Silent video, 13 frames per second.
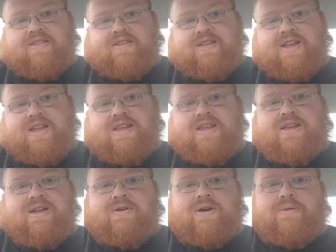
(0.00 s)
And
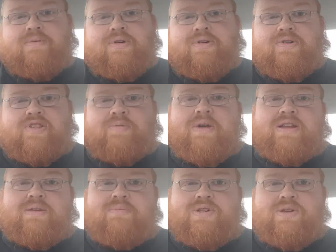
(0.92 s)
I don't expect
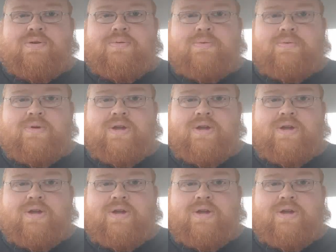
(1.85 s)
them to.